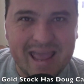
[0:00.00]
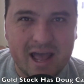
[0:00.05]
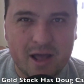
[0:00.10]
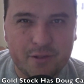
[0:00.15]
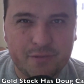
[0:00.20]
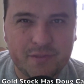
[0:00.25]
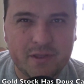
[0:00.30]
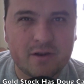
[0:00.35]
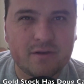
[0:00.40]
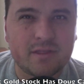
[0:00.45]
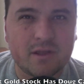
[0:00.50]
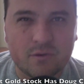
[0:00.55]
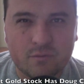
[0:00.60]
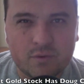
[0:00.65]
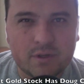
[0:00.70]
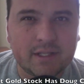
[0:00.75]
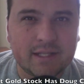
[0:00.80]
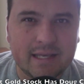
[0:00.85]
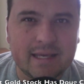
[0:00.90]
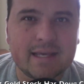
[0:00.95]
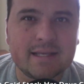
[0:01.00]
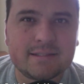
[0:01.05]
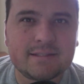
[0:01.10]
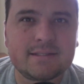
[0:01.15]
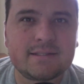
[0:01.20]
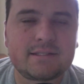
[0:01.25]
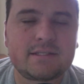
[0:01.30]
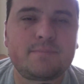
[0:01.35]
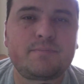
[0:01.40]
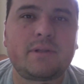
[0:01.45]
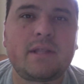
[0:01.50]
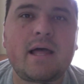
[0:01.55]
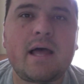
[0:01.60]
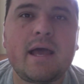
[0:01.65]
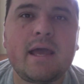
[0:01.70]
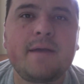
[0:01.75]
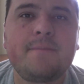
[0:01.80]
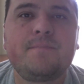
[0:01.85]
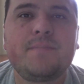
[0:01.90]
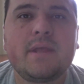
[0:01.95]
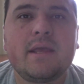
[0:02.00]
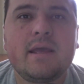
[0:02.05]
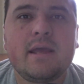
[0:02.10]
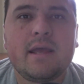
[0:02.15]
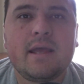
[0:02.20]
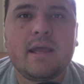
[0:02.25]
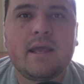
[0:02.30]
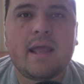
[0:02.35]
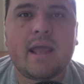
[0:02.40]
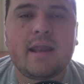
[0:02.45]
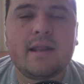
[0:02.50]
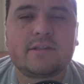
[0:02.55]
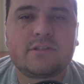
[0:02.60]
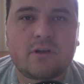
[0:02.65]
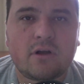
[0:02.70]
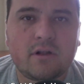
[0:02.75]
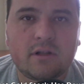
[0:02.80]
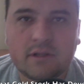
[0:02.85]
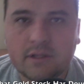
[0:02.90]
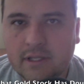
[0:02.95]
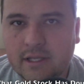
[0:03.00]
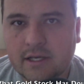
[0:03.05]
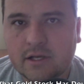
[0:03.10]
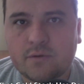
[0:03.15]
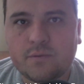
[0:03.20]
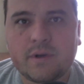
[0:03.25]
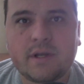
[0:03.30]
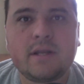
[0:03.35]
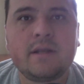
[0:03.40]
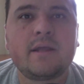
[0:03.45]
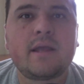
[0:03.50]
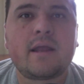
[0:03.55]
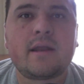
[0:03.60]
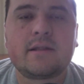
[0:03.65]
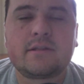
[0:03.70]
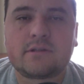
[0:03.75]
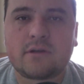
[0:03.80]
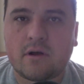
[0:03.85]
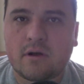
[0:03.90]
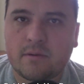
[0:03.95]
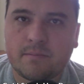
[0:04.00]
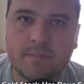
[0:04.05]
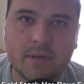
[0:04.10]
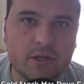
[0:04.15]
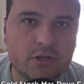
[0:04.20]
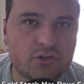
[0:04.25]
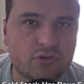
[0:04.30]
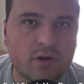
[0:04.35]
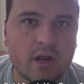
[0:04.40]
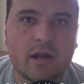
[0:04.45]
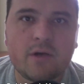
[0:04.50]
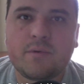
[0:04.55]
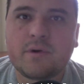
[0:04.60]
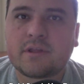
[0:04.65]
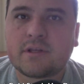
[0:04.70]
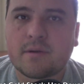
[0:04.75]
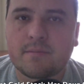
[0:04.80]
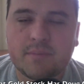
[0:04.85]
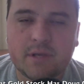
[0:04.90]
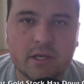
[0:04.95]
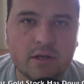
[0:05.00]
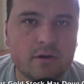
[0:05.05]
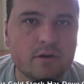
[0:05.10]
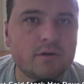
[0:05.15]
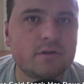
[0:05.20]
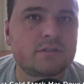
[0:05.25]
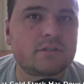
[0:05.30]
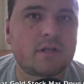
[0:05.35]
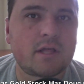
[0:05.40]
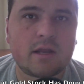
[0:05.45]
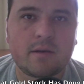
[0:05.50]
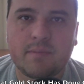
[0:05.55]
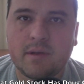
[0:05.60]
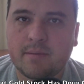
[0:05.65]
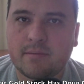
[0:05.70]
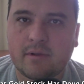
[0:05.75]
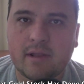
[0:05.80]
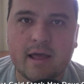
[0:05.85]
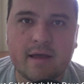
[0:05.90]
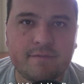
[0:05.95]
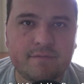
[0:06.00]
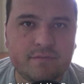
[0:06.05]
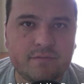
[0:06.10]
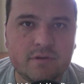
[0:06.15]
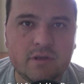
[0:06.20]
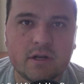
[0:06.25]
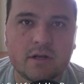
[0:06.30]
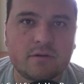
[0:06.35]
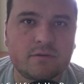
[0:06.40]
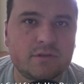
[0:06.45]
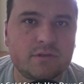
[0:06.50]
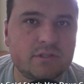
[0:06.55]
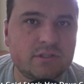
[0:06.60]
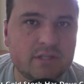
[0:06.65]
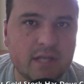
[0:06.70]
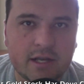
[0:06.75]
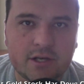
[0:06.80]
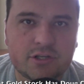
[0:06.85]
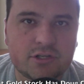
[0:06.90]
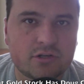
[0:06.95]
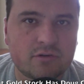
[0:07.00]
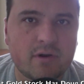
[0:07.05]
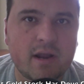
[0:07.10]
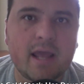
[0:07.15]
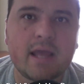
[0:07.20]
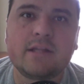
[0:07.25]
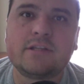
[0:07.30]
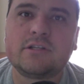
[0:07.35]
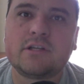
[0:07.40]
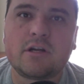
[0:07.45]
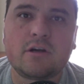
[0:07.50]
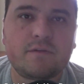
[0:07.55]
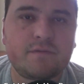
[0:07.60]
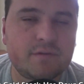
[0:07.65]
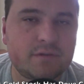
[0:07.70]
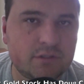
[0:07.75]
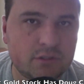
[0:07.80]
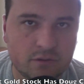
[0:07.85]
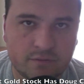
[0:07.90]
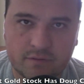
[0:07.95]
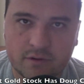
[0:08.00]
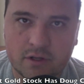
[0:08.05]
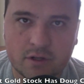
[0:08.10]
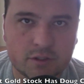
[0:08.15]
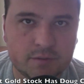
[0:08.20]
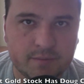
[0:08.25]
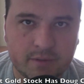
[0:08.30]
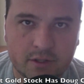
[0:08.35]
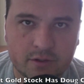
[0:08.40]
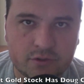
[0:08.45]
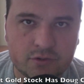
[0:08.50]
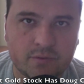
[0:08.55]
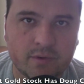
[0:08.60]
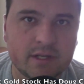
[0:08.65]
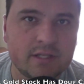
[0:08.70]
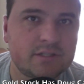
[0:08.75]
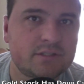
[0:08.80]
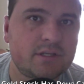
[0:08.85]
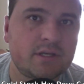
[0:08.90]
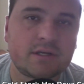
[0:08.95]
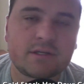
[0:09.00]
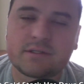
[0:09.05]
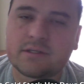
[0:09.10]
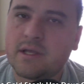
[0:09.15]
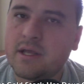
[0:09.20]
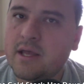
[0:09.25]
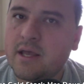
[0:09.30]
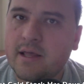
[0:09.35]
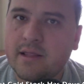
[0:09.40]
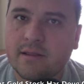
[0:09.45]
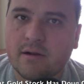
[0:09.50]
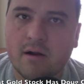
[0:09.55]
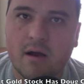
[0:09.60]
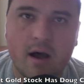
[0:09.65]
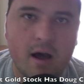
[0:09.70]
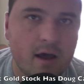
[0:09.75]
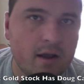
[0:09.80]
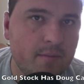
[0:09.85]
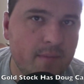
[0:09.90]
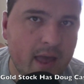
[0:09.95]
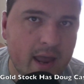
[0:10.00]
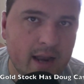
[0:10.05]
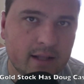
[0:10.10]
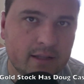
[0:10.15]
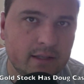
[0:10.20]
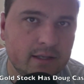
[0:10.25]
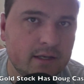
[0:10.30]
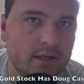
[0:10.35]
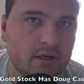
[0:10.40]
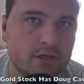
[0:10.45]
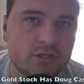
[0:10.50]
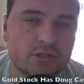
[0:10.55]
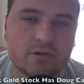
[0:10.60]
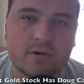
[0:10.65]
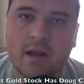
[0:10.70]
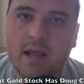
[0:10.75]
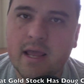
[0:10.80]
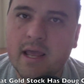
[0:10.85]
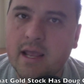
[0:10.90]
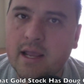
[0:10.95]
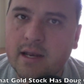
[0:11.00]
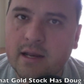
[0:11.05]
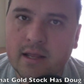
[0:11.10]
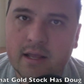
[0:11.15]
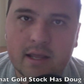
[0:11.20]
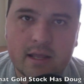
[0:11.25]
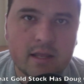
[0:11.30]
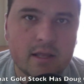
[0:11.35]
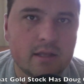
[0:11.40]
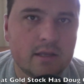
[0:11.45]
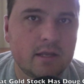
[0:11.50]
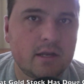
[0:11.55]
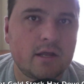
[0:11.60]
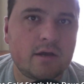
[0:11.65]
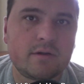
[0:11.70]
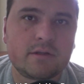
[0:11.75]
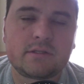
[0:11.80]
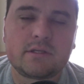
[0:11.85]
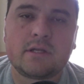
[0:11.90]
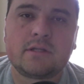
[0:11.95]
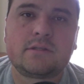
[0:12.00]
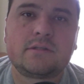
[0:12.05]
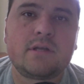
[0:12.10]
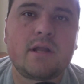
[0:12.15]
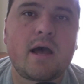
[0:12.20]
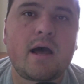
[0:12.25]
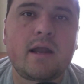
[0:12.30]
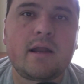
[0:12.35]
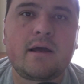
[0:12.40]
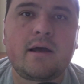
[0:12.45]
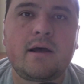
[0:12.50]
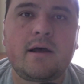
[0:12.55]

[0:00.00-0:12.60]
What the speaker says: out there that really isn't supply. And it's all liquid, and it's all being traded with computers, and a lot of people have, set trades. If silver goes below 26, they're automatically going to trade. It's not